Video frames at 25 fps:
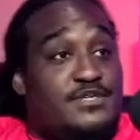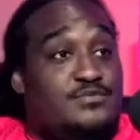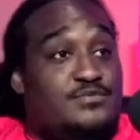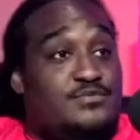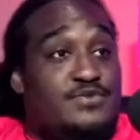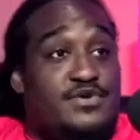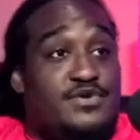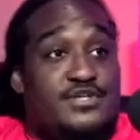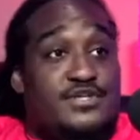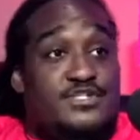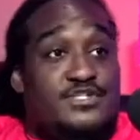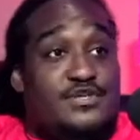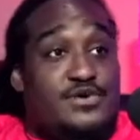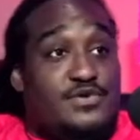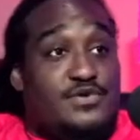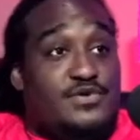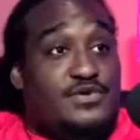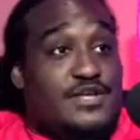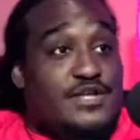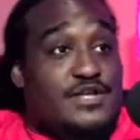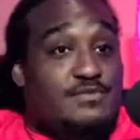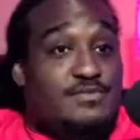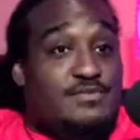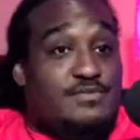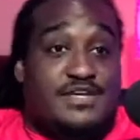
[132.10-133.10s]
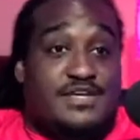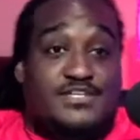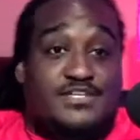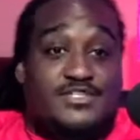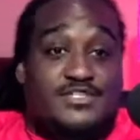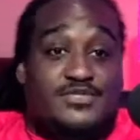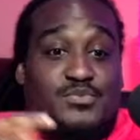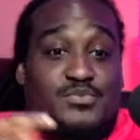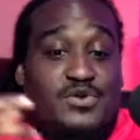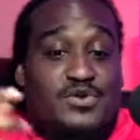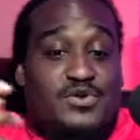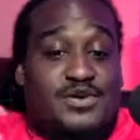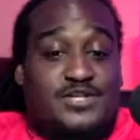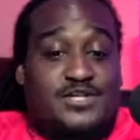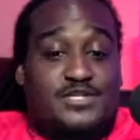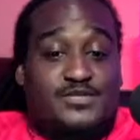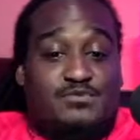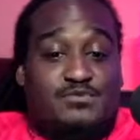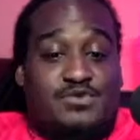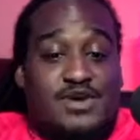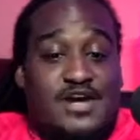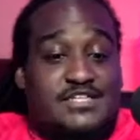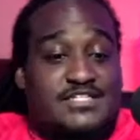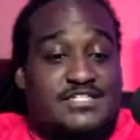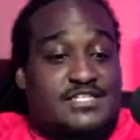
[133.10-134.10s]
experience No Limit, experience
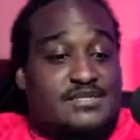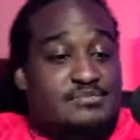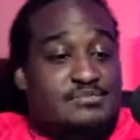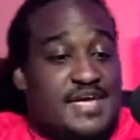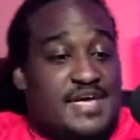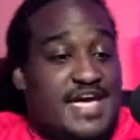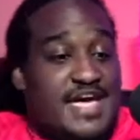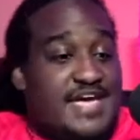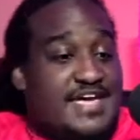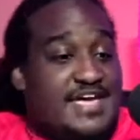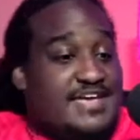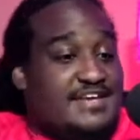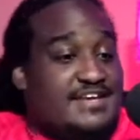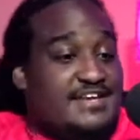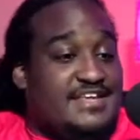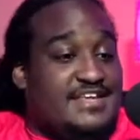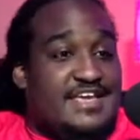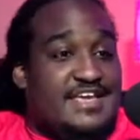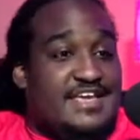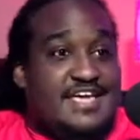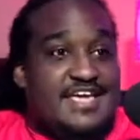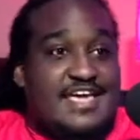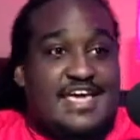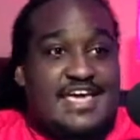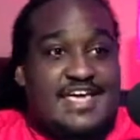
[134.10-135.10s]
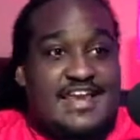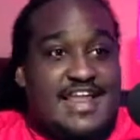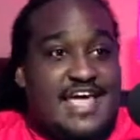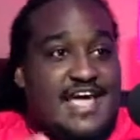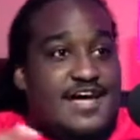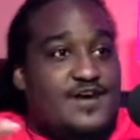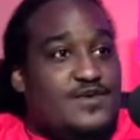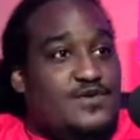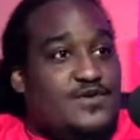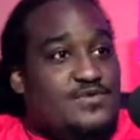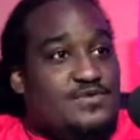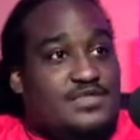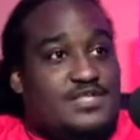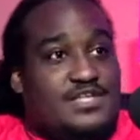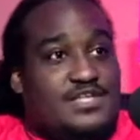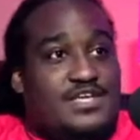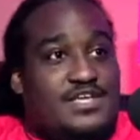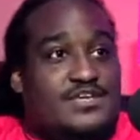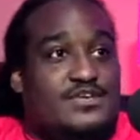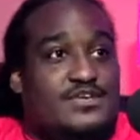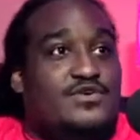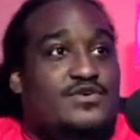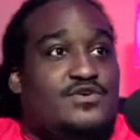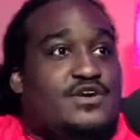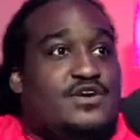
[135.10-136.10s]
Project Pat and that whole
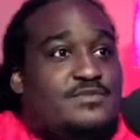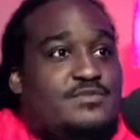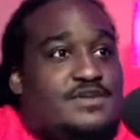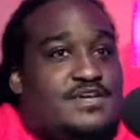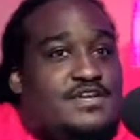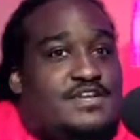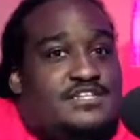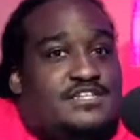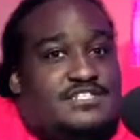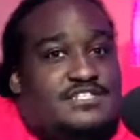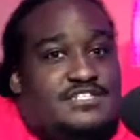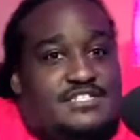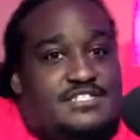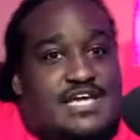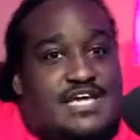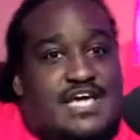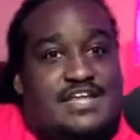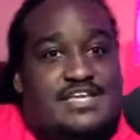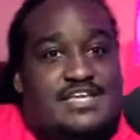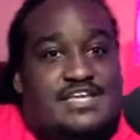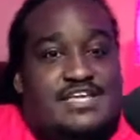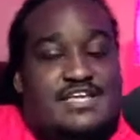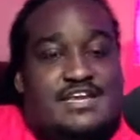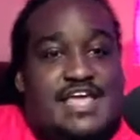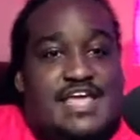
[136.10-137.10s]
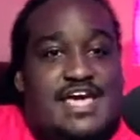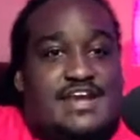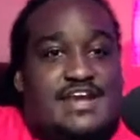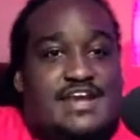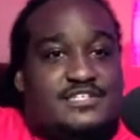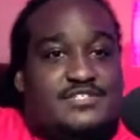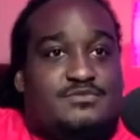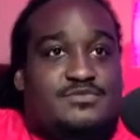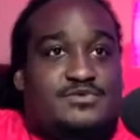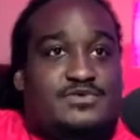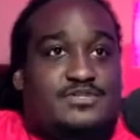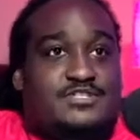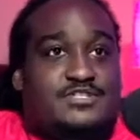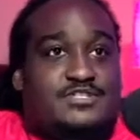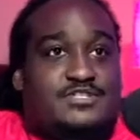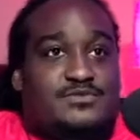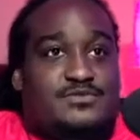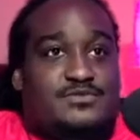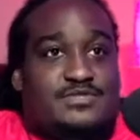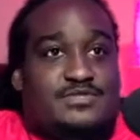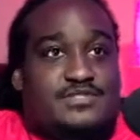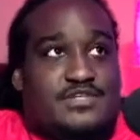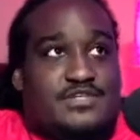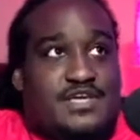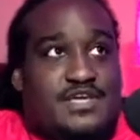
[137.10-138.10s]
thing. You know what I mean? And just kind of getting that experience. It
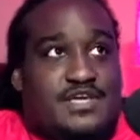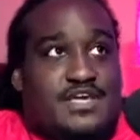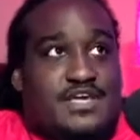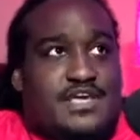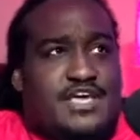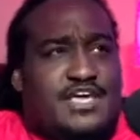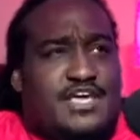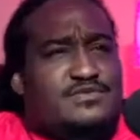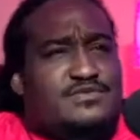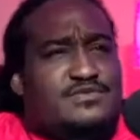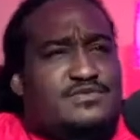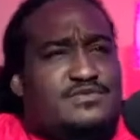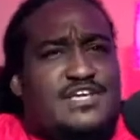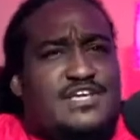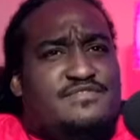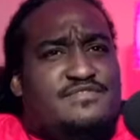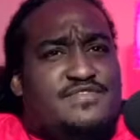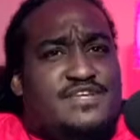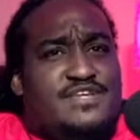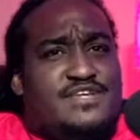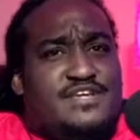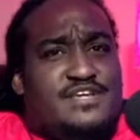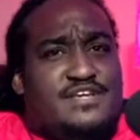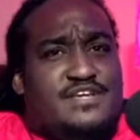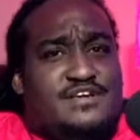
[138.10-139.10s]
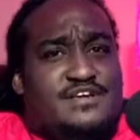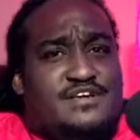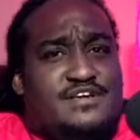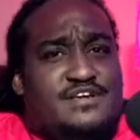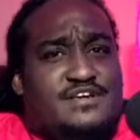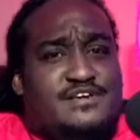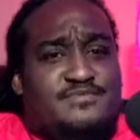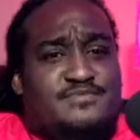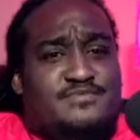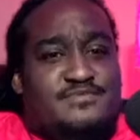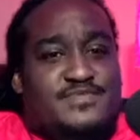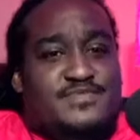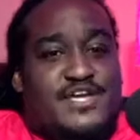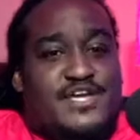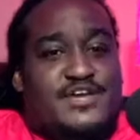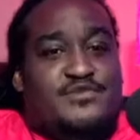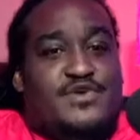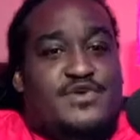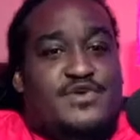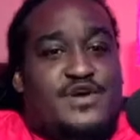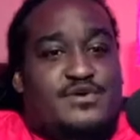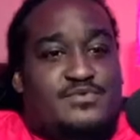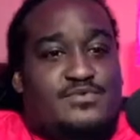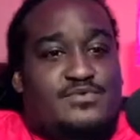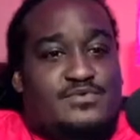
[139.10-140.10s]
was definitely
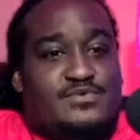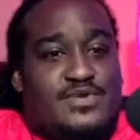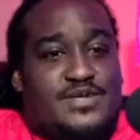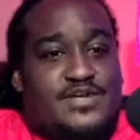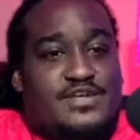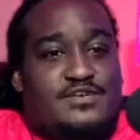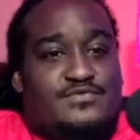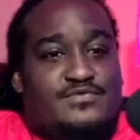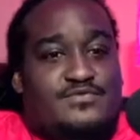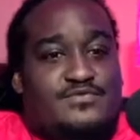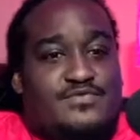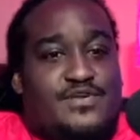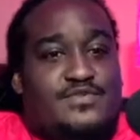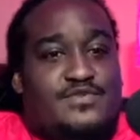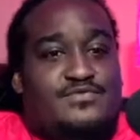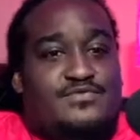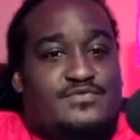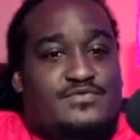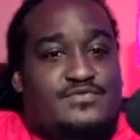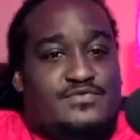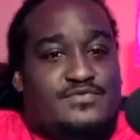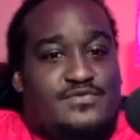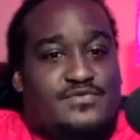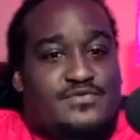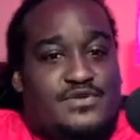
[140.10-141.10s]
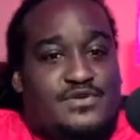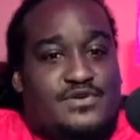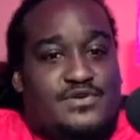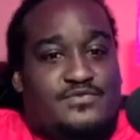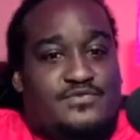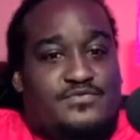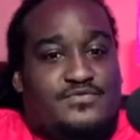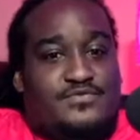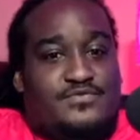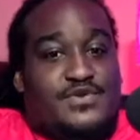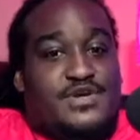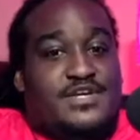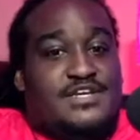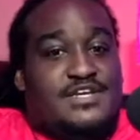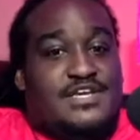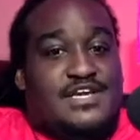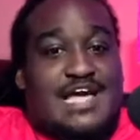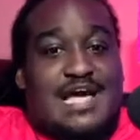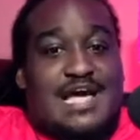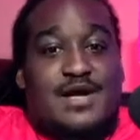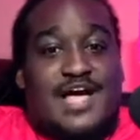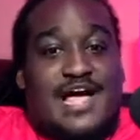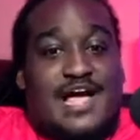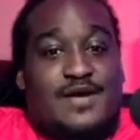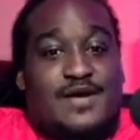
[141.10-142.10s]
incredible and eventful. Freaknik.
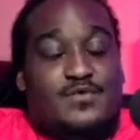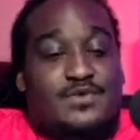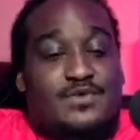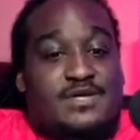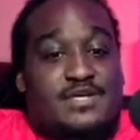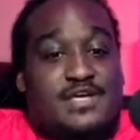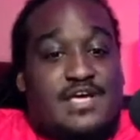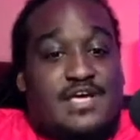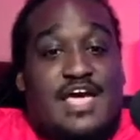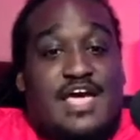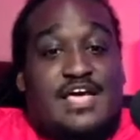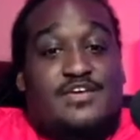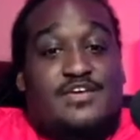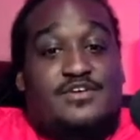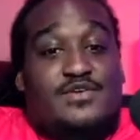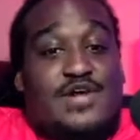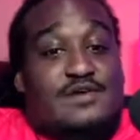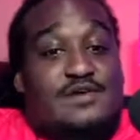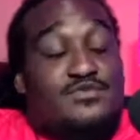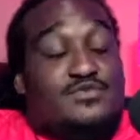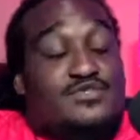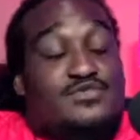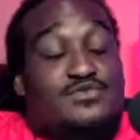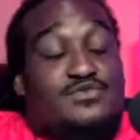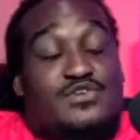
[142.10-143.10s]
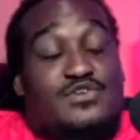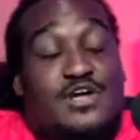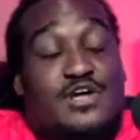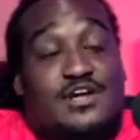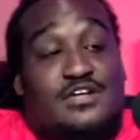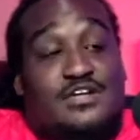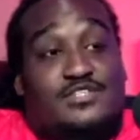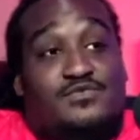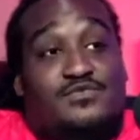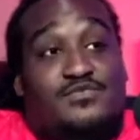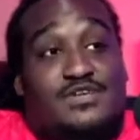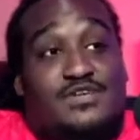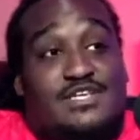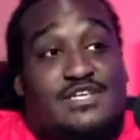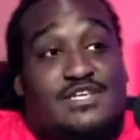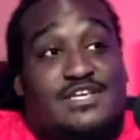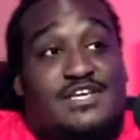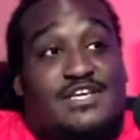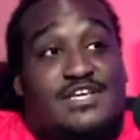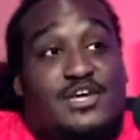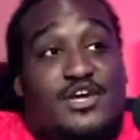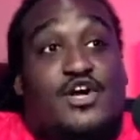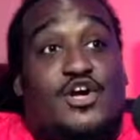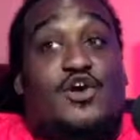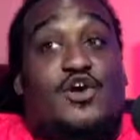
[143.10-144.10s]
I would, I was too young to
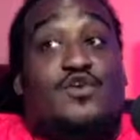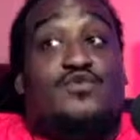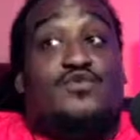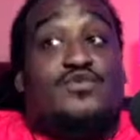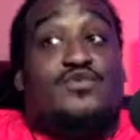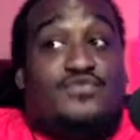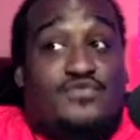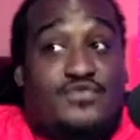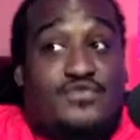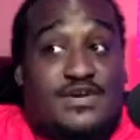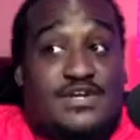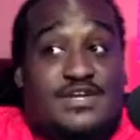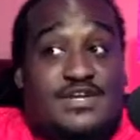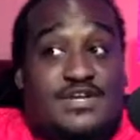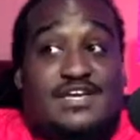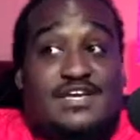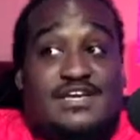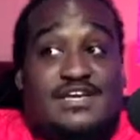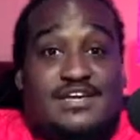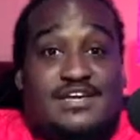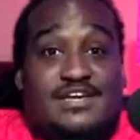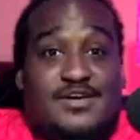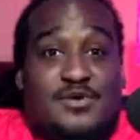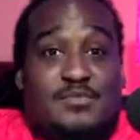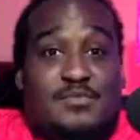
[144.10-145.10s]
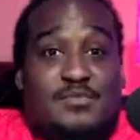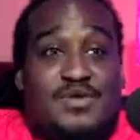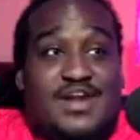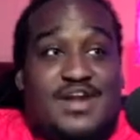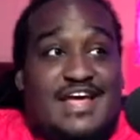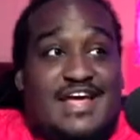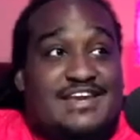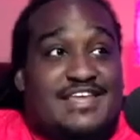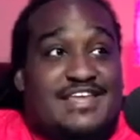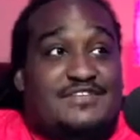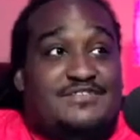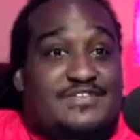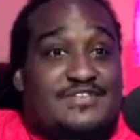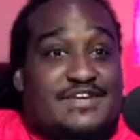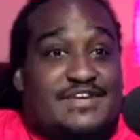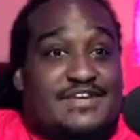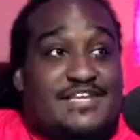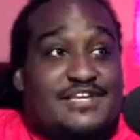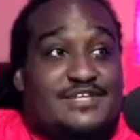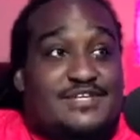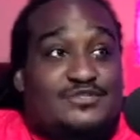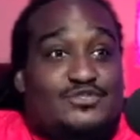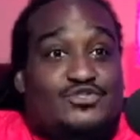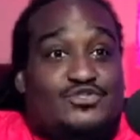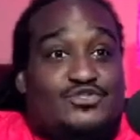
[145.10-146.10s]
really go to Freaknik, but I
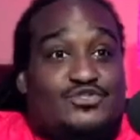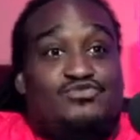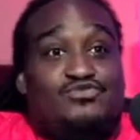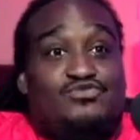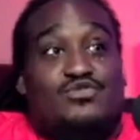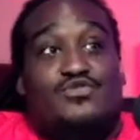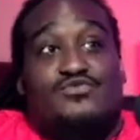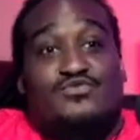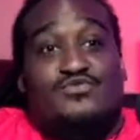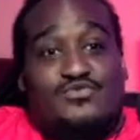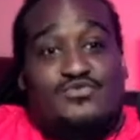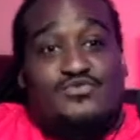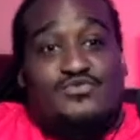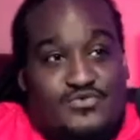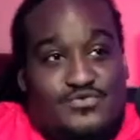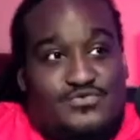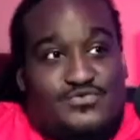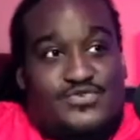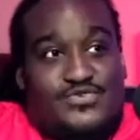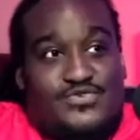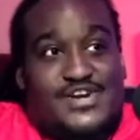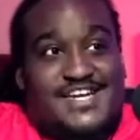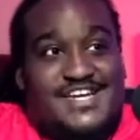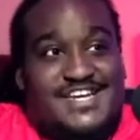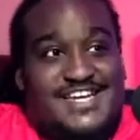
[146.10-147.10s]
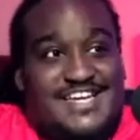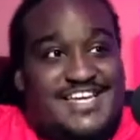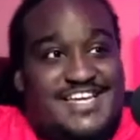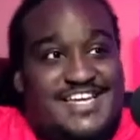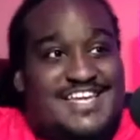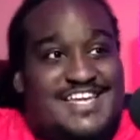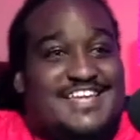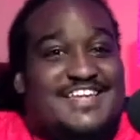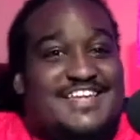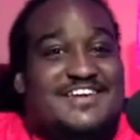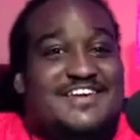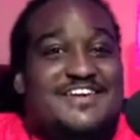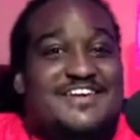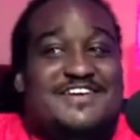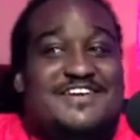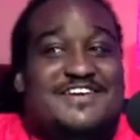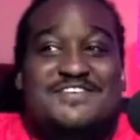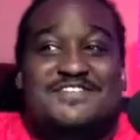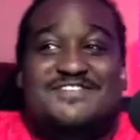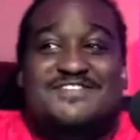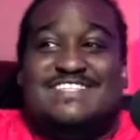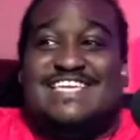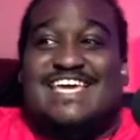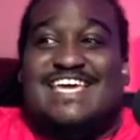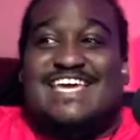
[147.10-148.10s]
definitely drove through Freaknik. You know what
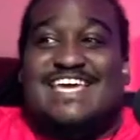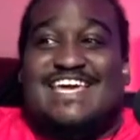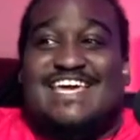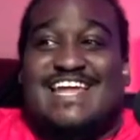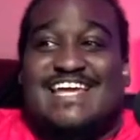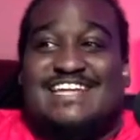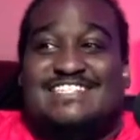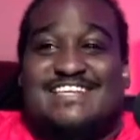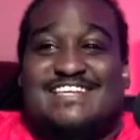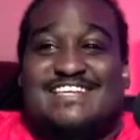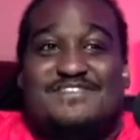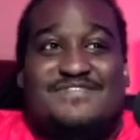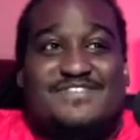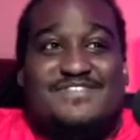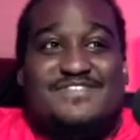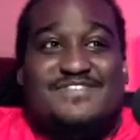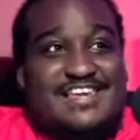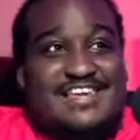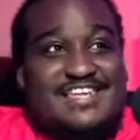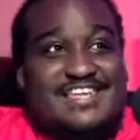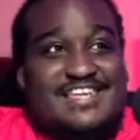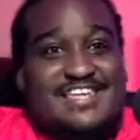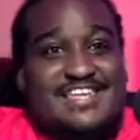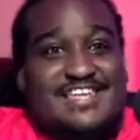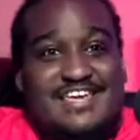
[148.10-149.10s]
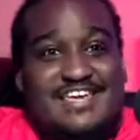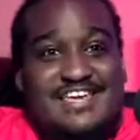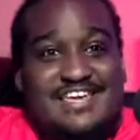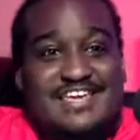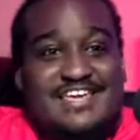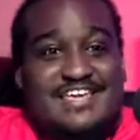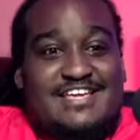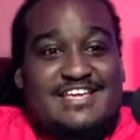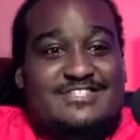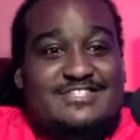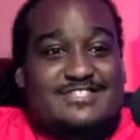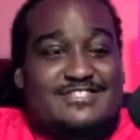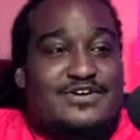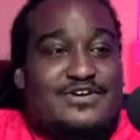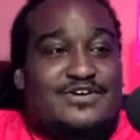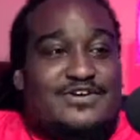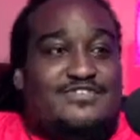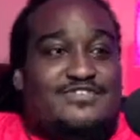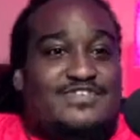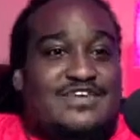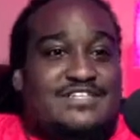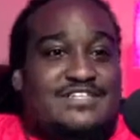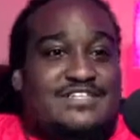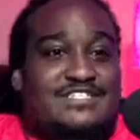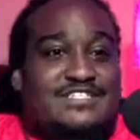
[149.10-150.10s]
I'm saying? I definitely saw the
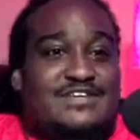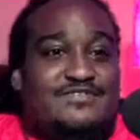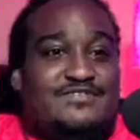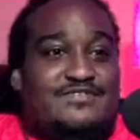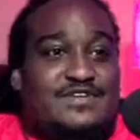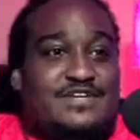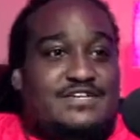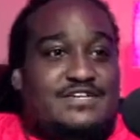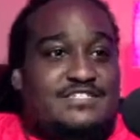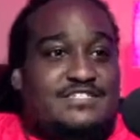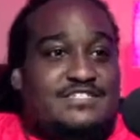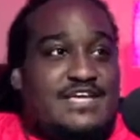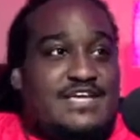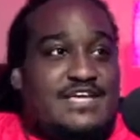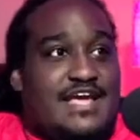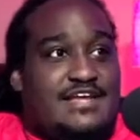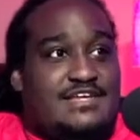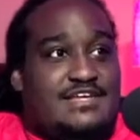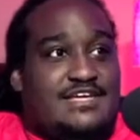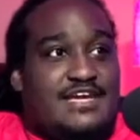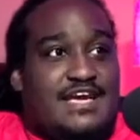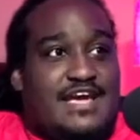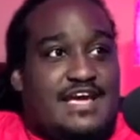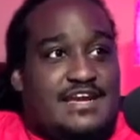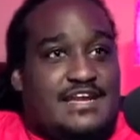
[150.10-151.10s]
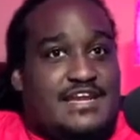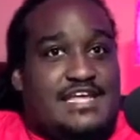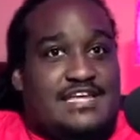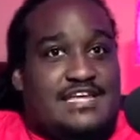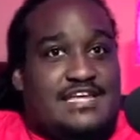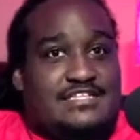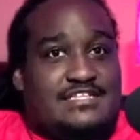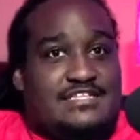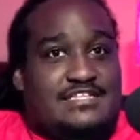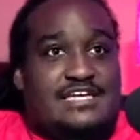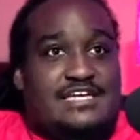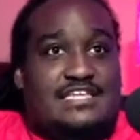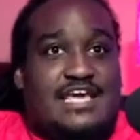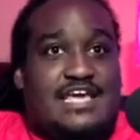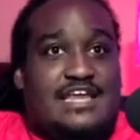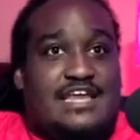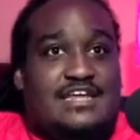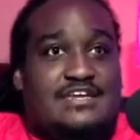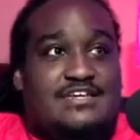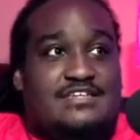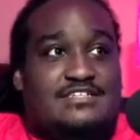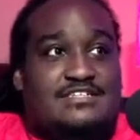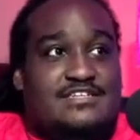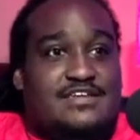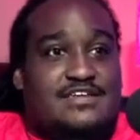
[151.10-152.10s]
festivities and had to kind of like take that
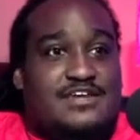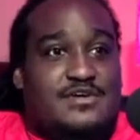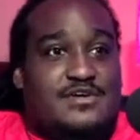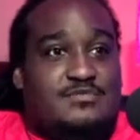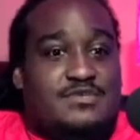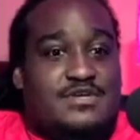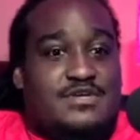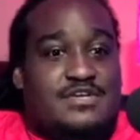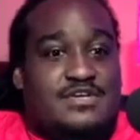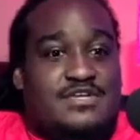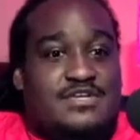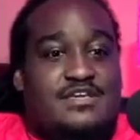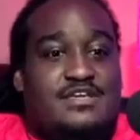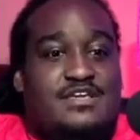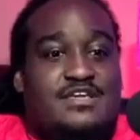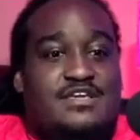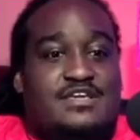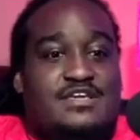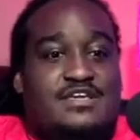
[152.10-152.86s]
in as a young man.